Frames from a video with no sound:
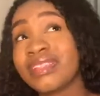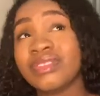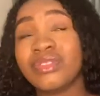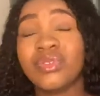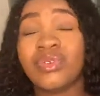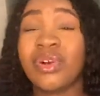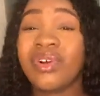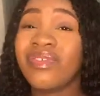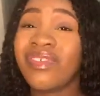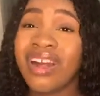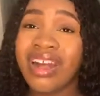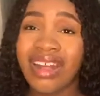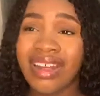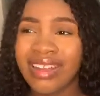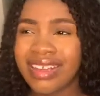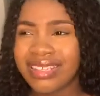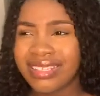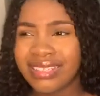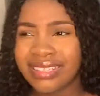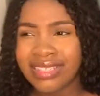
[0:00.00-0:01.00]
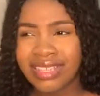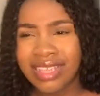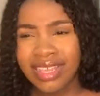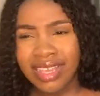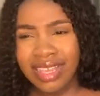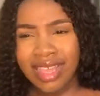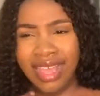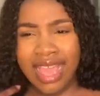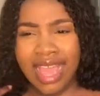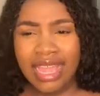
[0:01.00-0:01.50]
12 hours
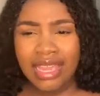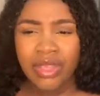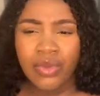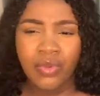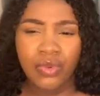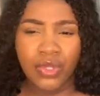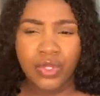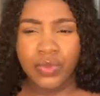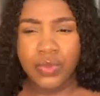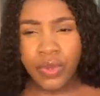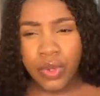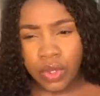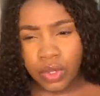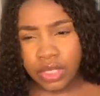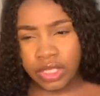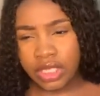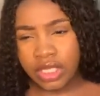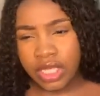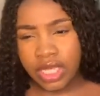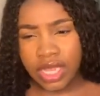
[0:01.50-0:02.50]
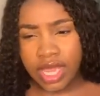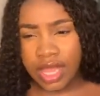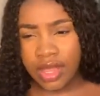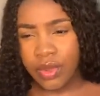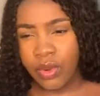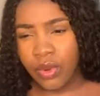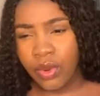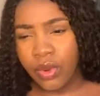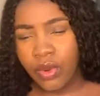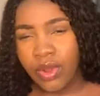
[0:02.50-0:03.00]
and he was posting and
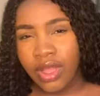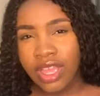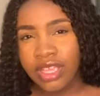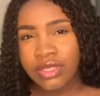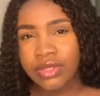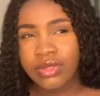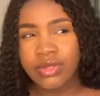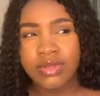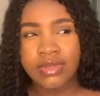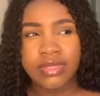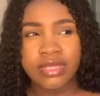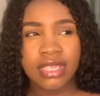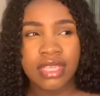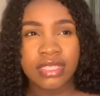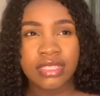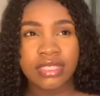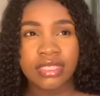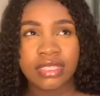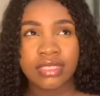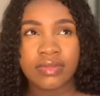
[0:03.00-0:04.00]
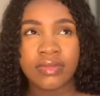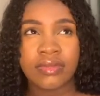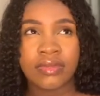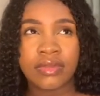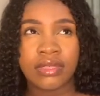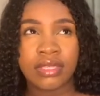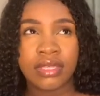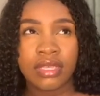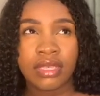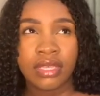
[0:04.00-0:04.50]
all, I still sent him,
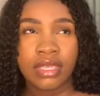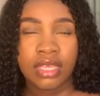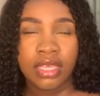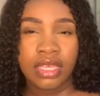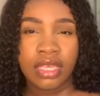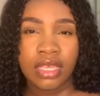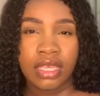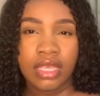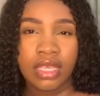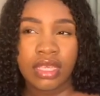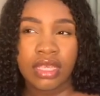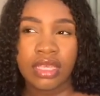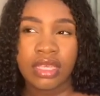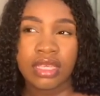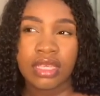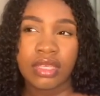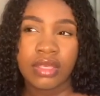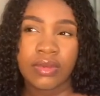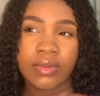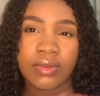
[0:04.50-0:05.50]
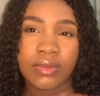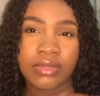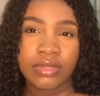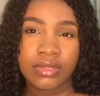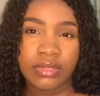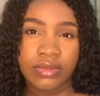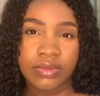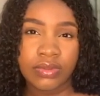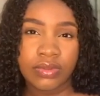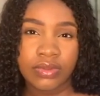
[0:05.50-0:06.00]
"Hey, what's
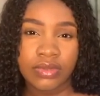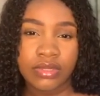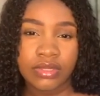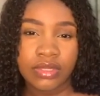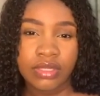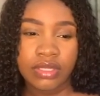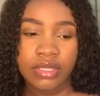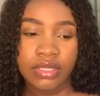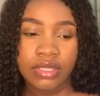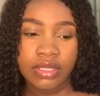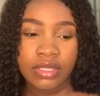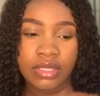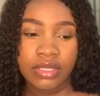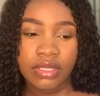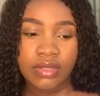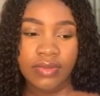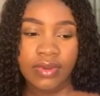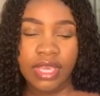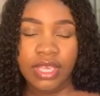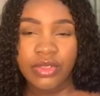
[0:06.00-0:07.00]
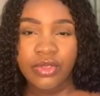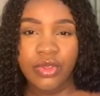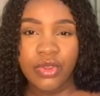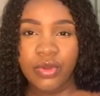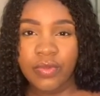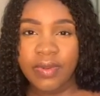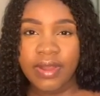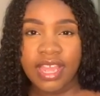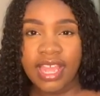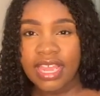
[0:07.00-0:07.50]
up? Why you not
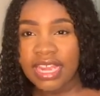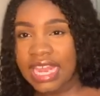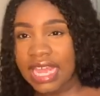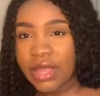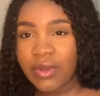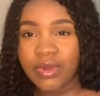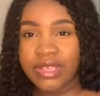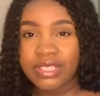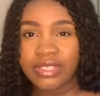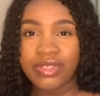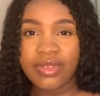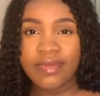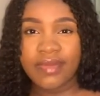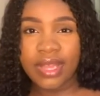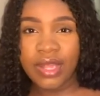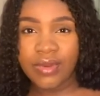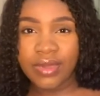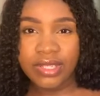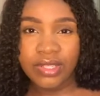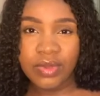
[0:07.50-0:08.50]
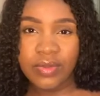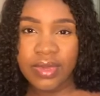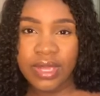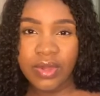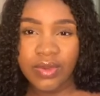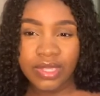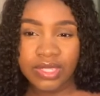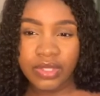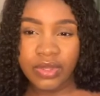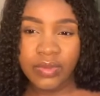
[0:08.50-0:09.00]
reply?" Like question mark, question mark,
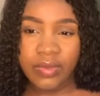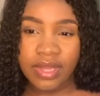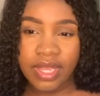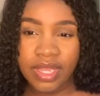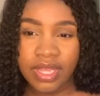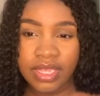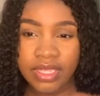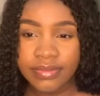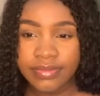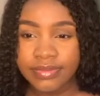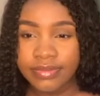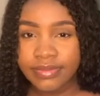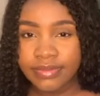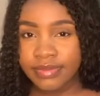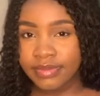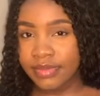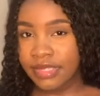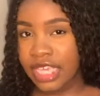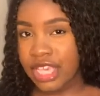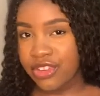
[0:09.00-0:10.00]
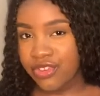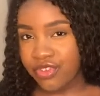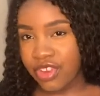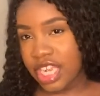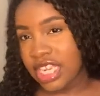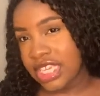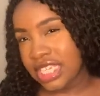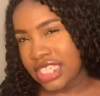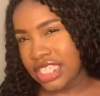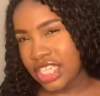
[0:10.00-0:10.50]
question mark. He
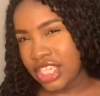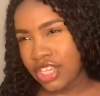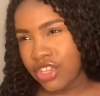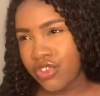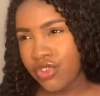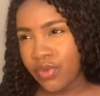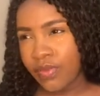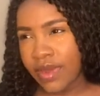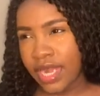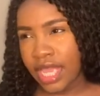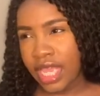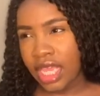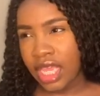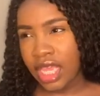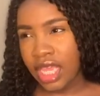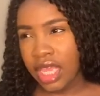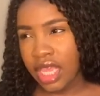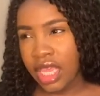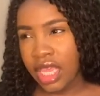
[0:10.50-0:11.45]
read it, he didn't reply.